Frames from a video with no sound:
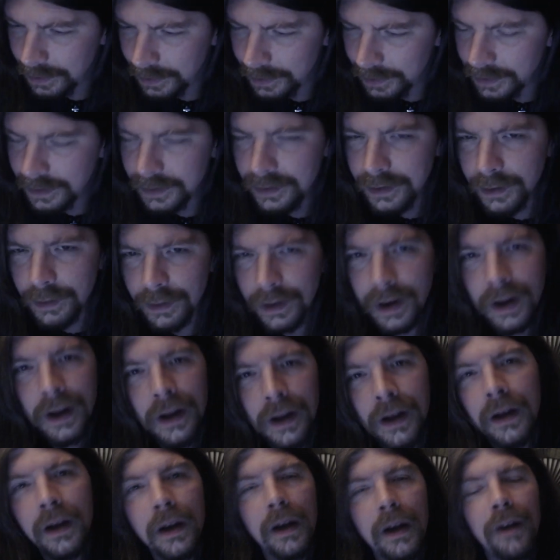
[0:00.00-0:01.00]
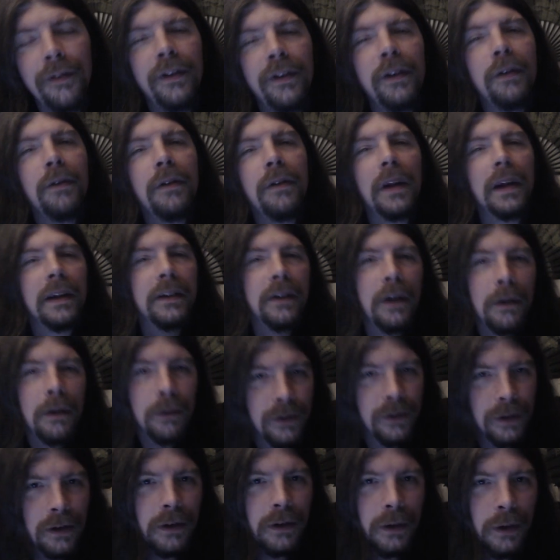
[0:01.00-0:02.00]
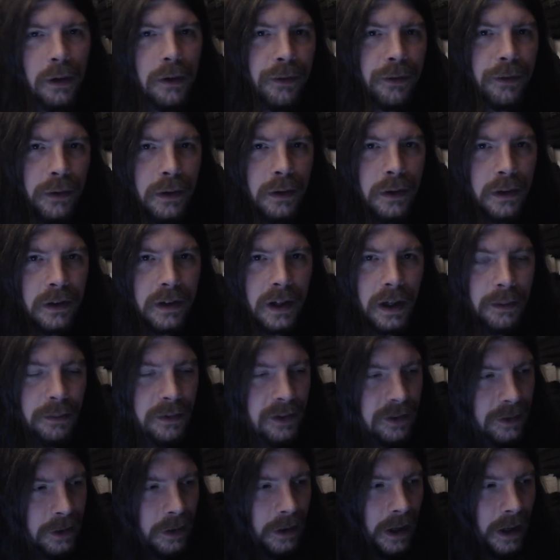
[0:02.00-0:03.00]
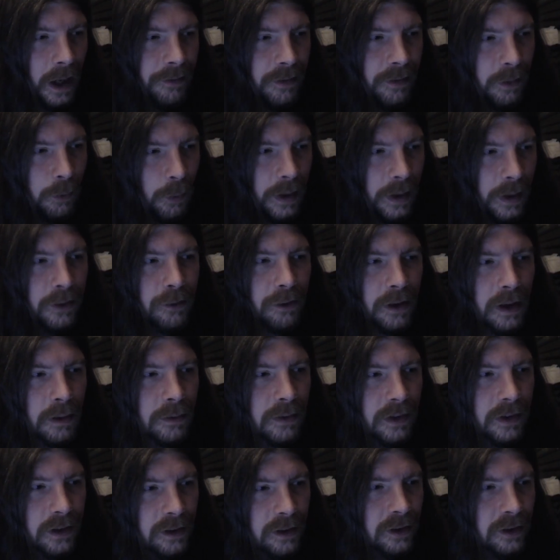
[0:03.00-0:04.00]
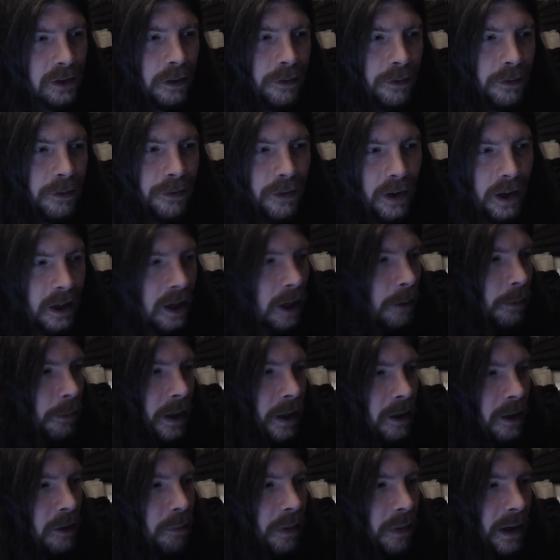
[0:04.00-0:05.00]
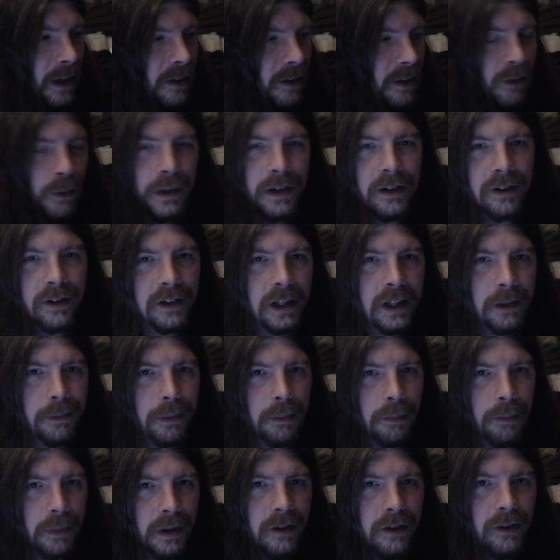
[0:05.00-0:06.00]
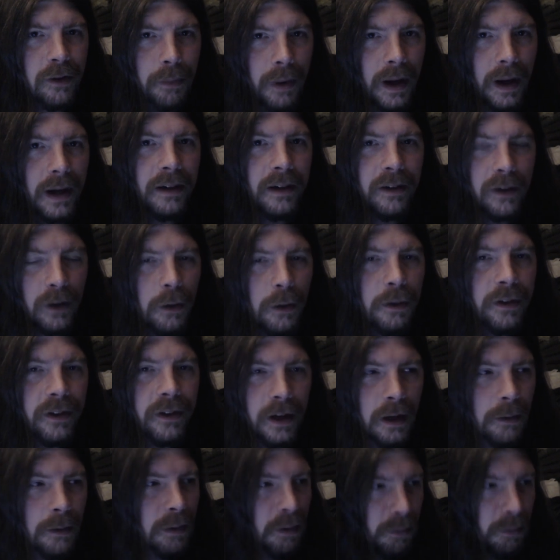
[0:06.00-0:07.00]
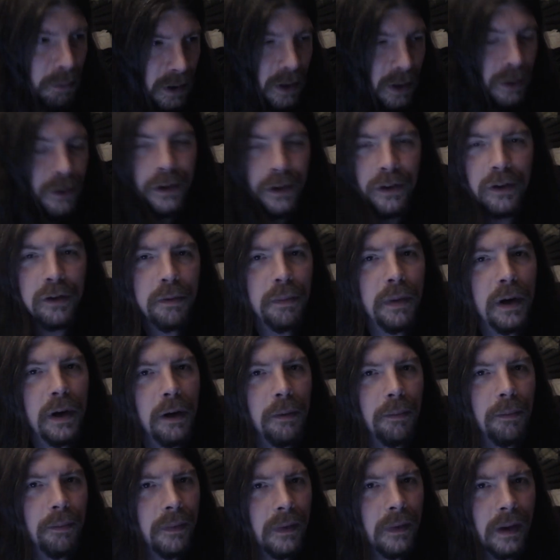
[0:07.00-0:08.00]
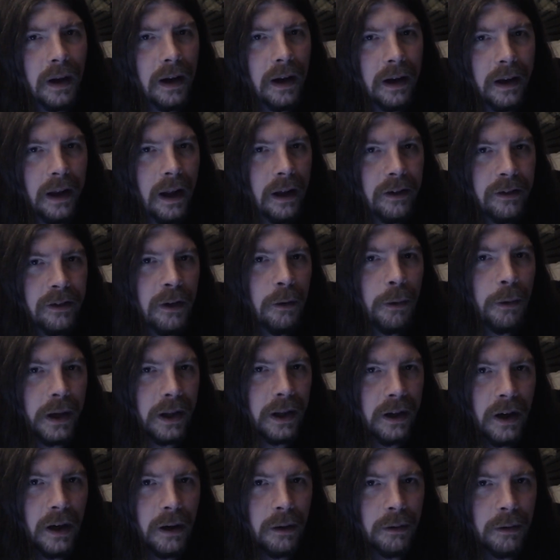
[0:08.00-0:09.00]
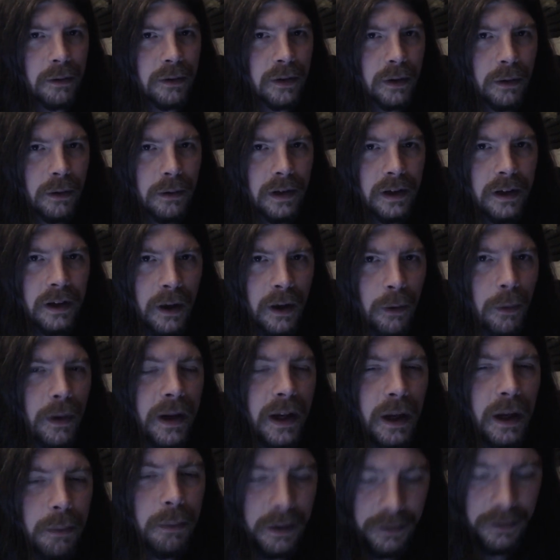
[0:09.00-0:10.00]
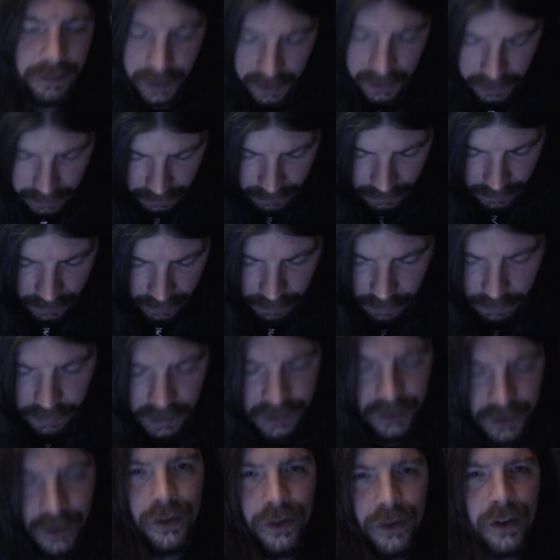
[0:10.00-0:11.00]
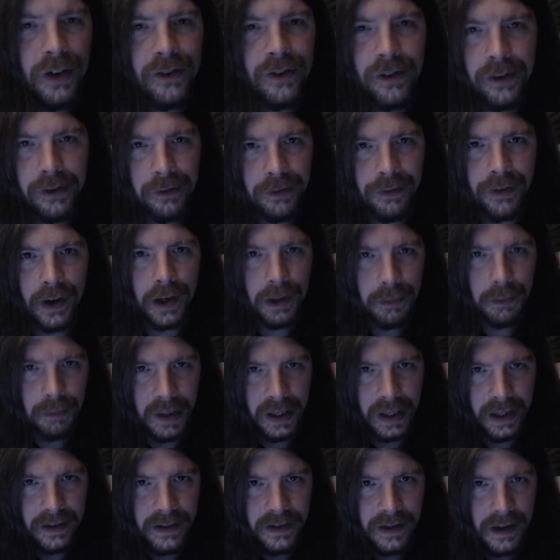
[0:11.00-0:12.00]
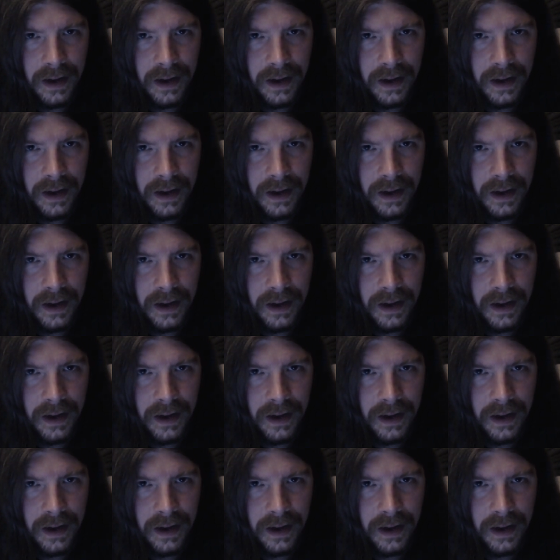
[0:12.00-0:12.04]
Dude. If you, like, don't jerk off for a long time, you start having wet dreams and you start fucking coming in your pants when you're sleeping because your body's always going to be producing sperm and it has nowhere to go. So you're going to wake up with a fucking bunch of jizz in your fucking pants.